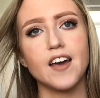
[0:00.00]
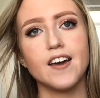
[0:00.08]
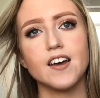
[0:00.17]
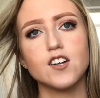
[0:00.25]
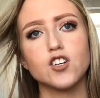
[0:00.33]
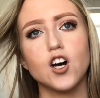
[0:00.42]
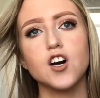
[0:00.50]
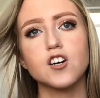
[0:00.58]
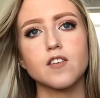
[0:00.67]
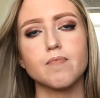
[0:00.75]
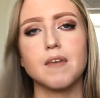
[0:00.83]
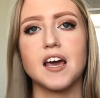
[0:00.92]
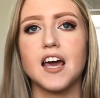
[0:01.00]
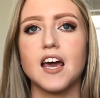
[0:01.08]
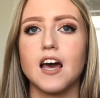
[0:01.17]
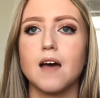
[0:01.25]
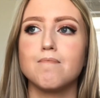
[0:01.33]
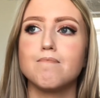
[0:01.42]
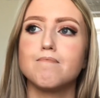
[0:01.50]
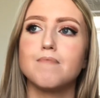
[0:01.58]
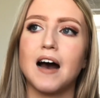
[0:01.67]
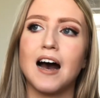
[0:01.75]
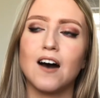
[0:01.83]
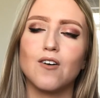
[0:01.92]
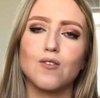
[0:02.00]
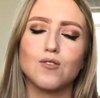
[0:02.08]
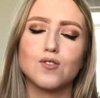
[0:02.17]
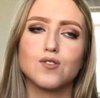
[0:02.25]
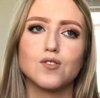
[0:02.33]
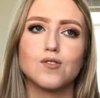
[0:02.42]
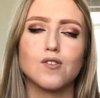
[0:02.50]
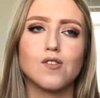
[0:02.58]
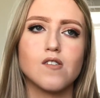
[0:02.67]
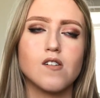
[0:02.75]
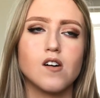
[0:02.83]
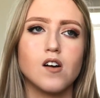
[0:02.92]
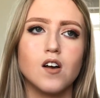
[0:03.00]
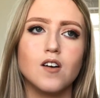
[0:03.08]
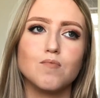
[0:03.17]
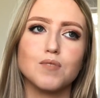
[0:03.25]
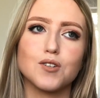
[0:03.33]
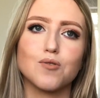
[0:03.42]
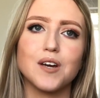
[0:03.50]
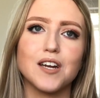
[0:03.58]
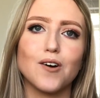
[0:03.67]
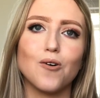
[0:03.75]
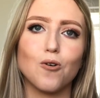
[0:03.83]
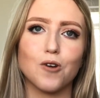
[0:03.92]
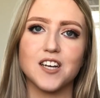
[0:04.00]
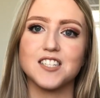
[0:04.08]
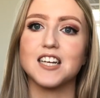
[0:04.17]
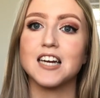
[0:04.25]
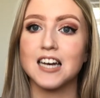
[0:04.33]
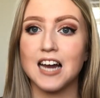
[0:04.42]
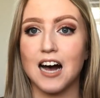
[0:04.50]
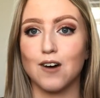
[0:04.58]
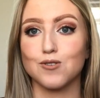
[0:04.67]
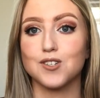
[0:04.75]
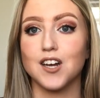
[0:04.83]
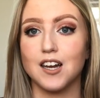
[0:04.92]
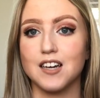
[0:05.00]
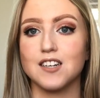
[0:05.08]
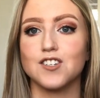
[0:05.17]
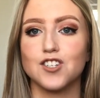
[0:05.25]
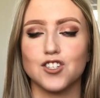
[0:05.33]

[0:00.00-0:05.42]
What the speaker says: it took me about between August and now to learn